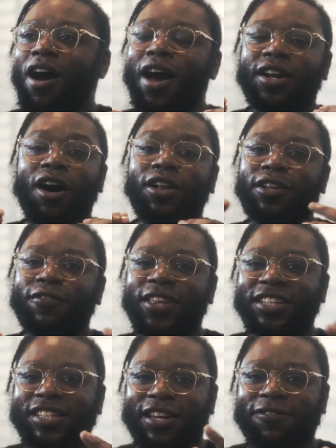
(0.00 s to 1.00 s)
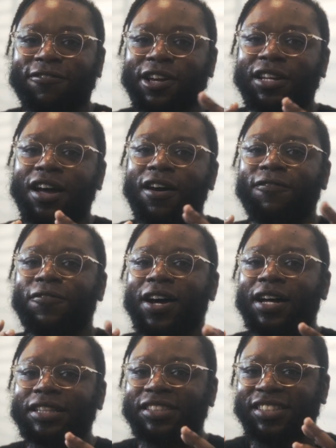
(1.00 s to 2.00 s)
and all of these different uh,
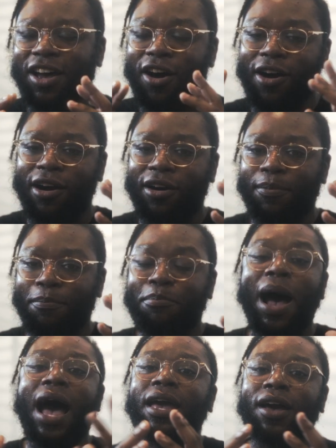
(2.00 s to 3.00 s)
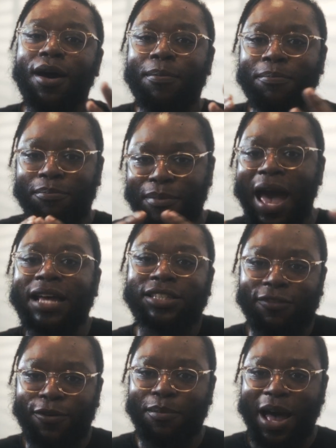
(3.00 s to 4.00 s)
funds are buying up
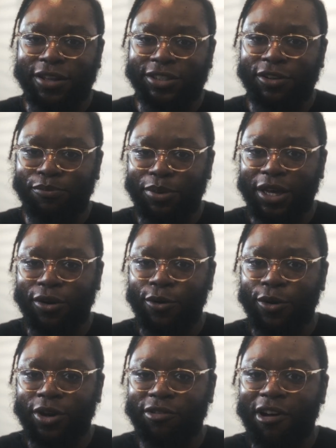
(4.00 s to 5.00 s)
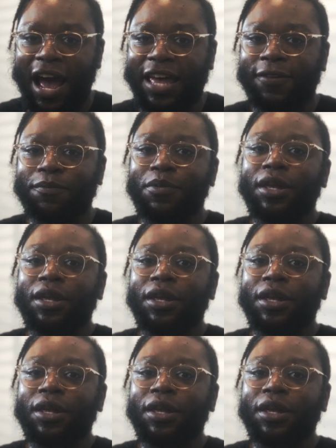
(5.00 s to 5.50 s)
massive amounts of Bitcoin, right?